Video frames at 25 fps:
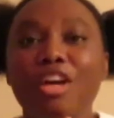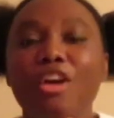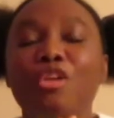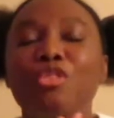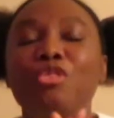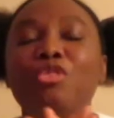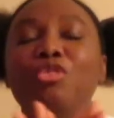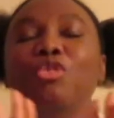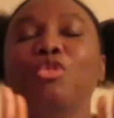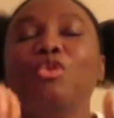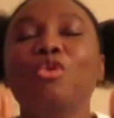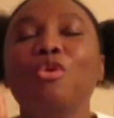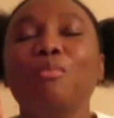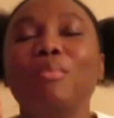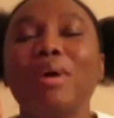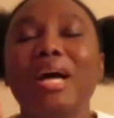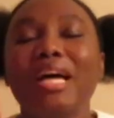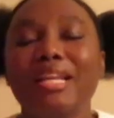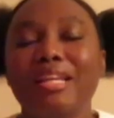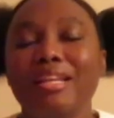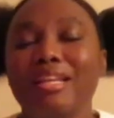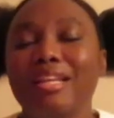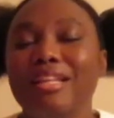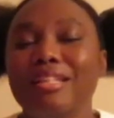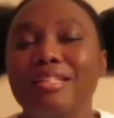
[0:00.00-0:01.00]

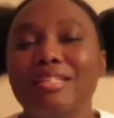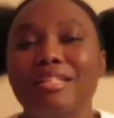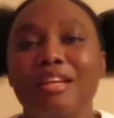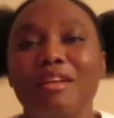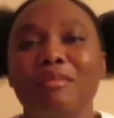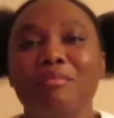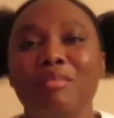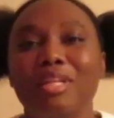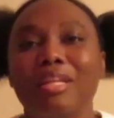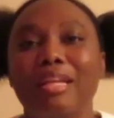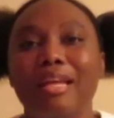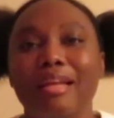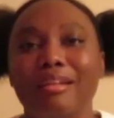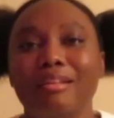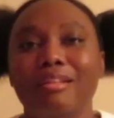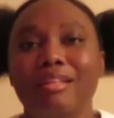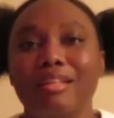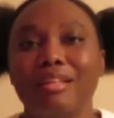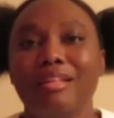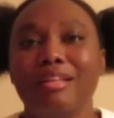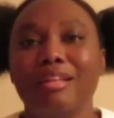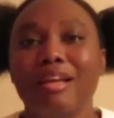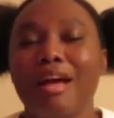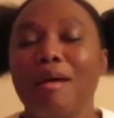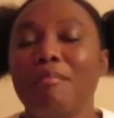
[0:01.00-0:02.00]
Nobody can tell me
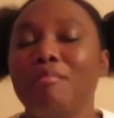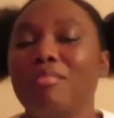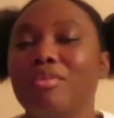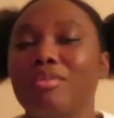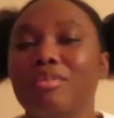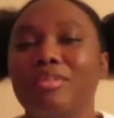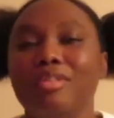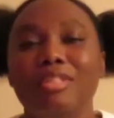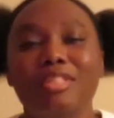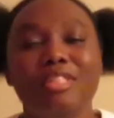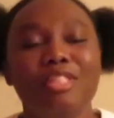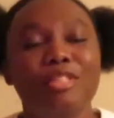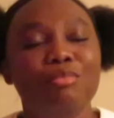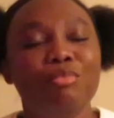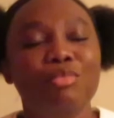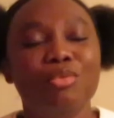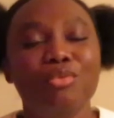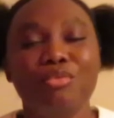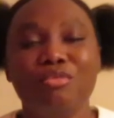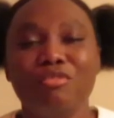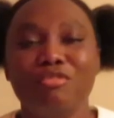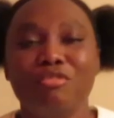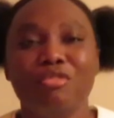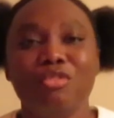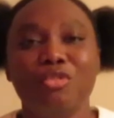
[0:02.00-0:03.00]
nothing about this
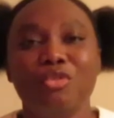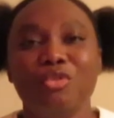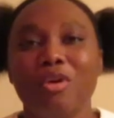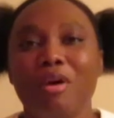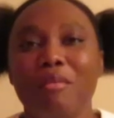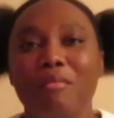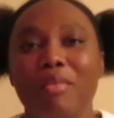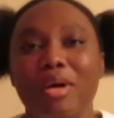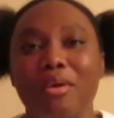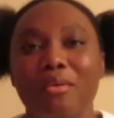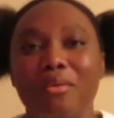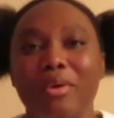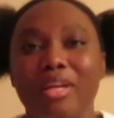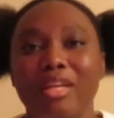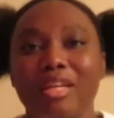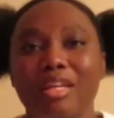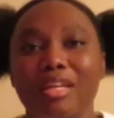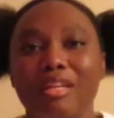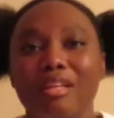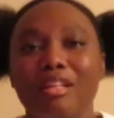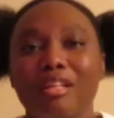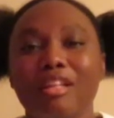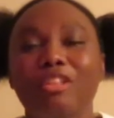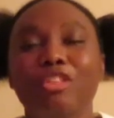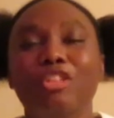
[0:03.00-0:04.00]
beautiful drama right
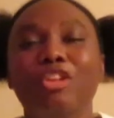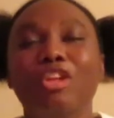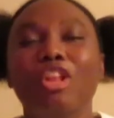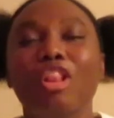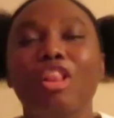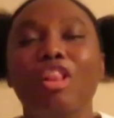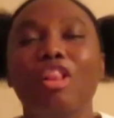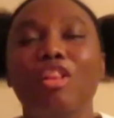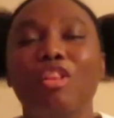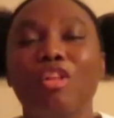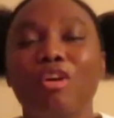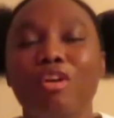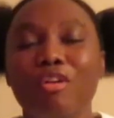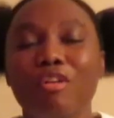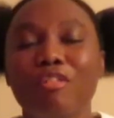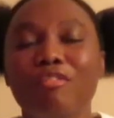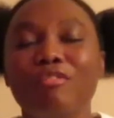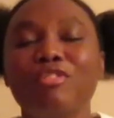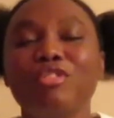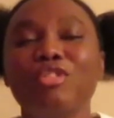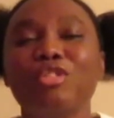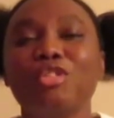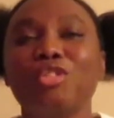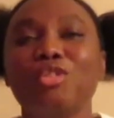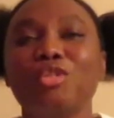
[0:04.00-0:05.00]
here. The love
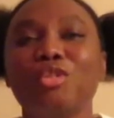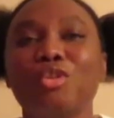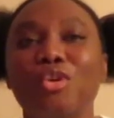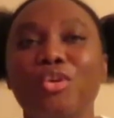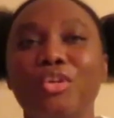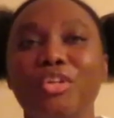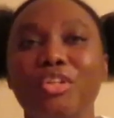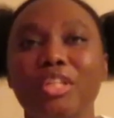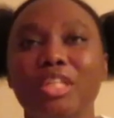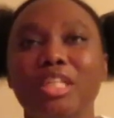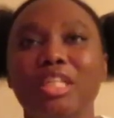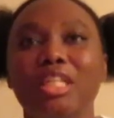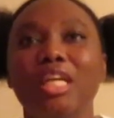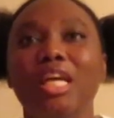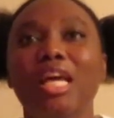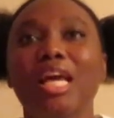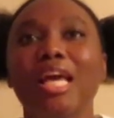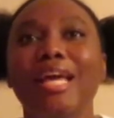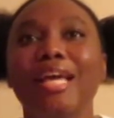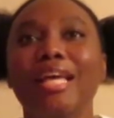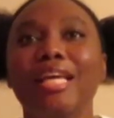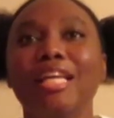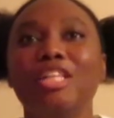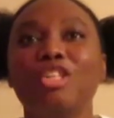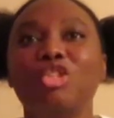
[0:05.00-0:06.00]
story
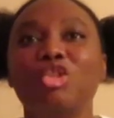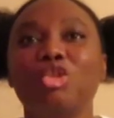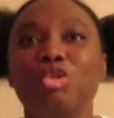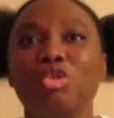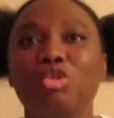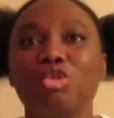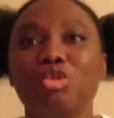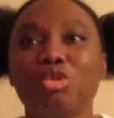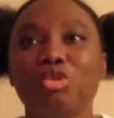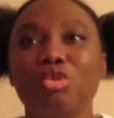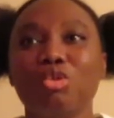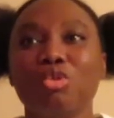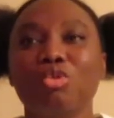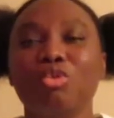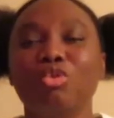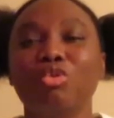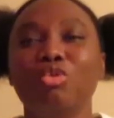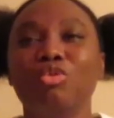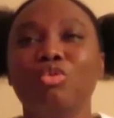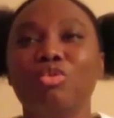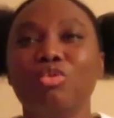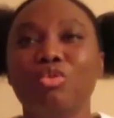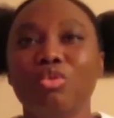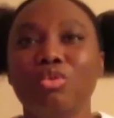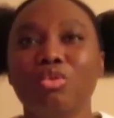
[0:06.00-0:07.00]
is so
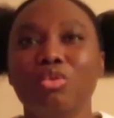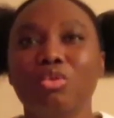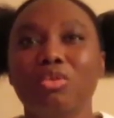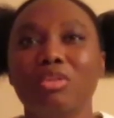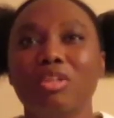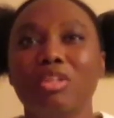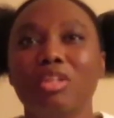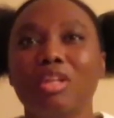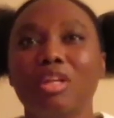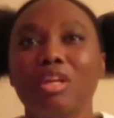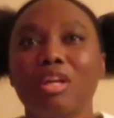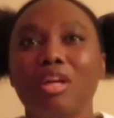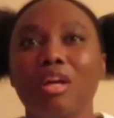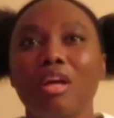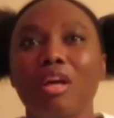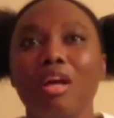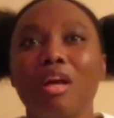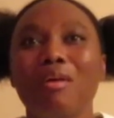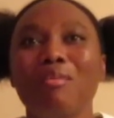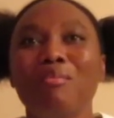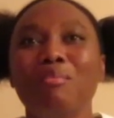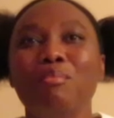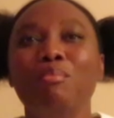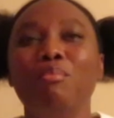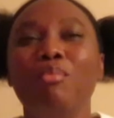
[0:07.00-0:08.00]
good.
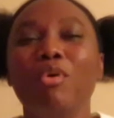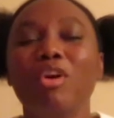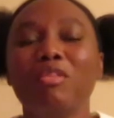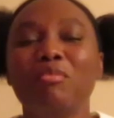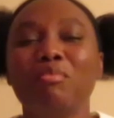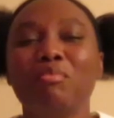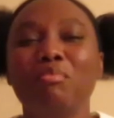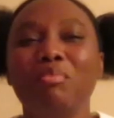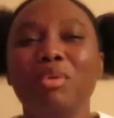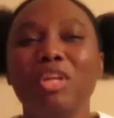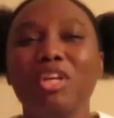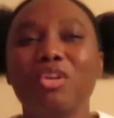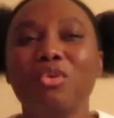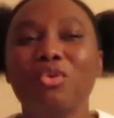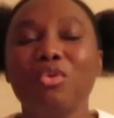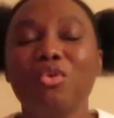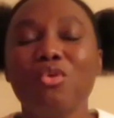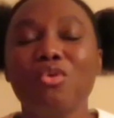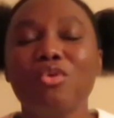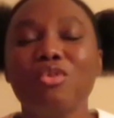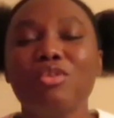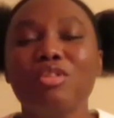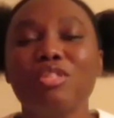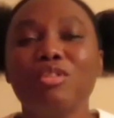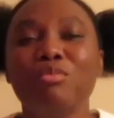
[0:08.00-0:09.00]
But
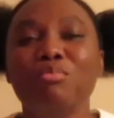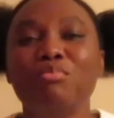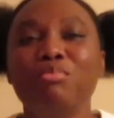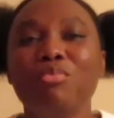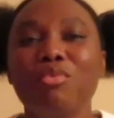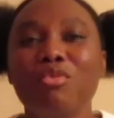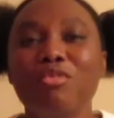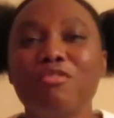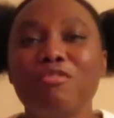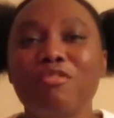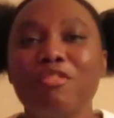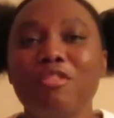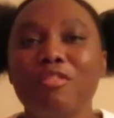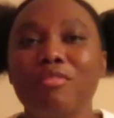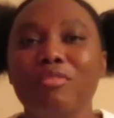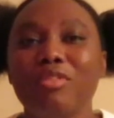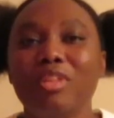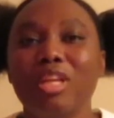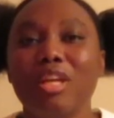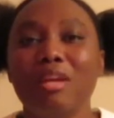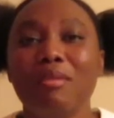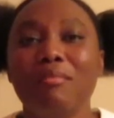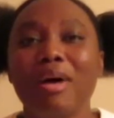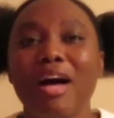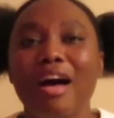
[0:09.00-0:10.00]
because both of
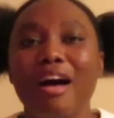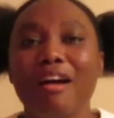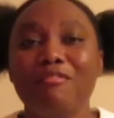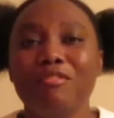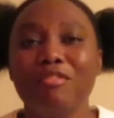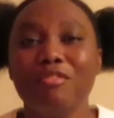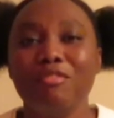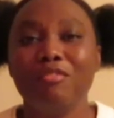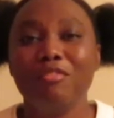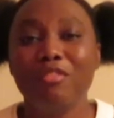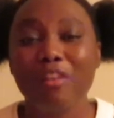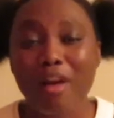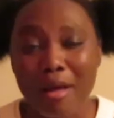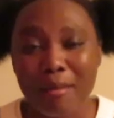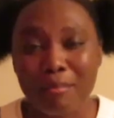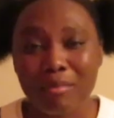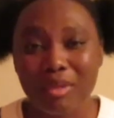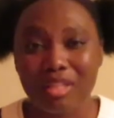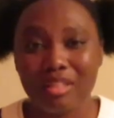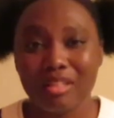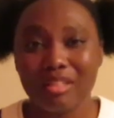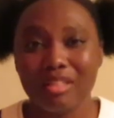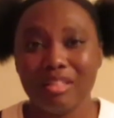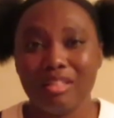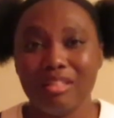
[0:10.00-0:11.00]
them have a
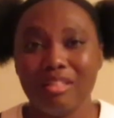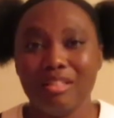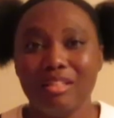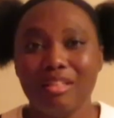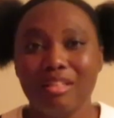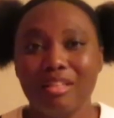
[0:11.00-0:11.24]
family,